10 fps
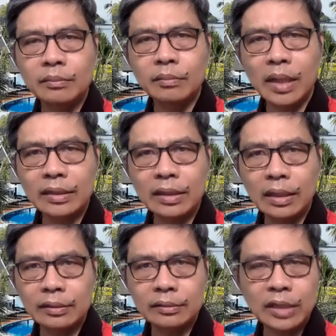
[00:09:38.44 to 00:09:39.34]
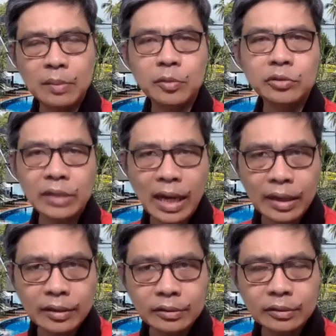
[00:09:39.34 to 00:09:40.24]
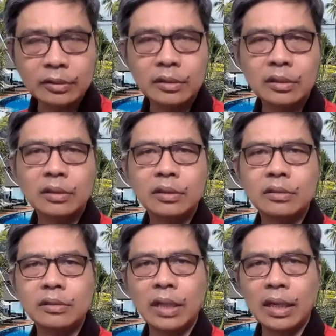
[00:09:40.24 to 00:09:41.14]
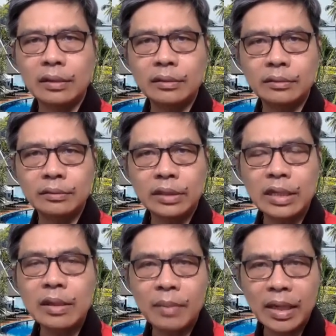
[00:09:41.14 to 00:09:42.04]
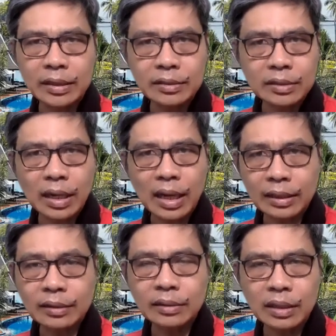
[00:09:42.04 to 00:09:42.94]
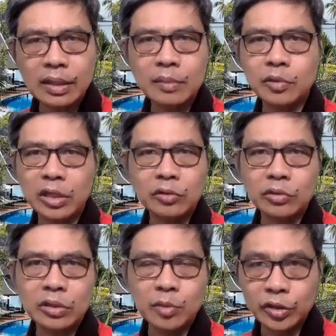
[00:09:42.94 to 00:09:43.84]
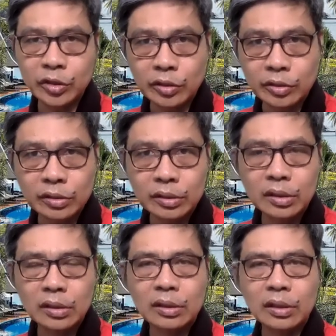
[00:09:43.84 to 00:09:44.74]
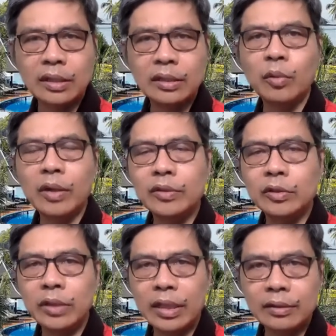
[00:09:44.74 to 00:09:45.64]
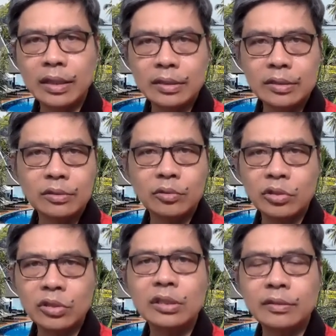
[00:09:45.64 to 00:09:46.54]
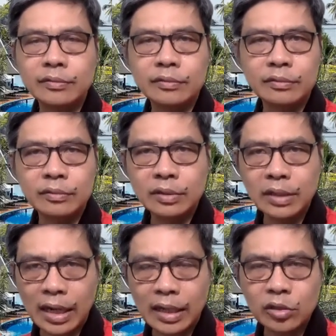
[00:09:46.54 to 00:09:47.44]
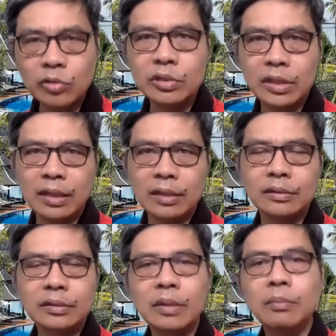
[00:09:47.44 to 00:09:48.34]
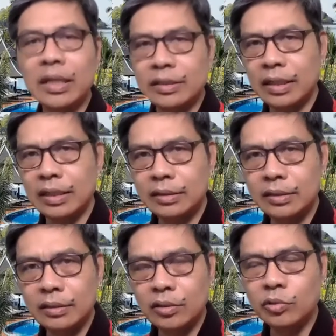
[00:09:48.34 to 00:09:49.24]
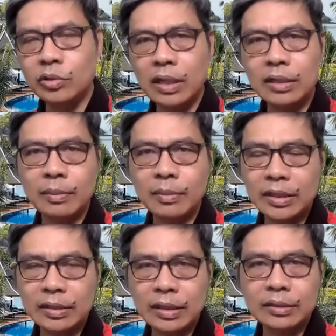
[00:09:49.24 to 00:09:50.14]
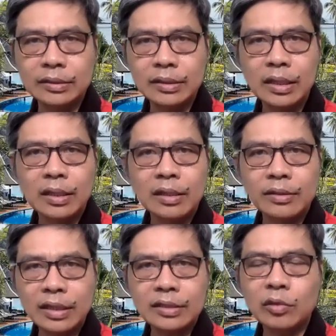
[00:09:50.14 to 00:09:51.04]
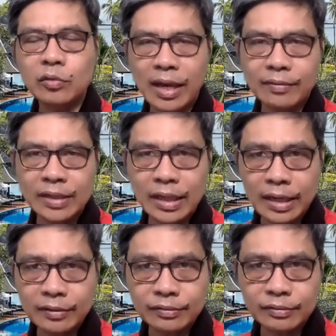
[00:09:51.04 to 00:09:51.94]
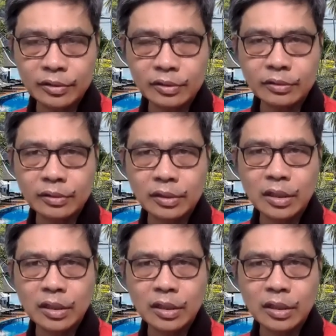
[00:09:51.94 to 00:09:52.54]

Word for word: magtipon tayo ng kayamanan sa langit, hindi po dito sa mundo. And the way we do it is to serve God using the blessings, using the material things that we have in life. You know,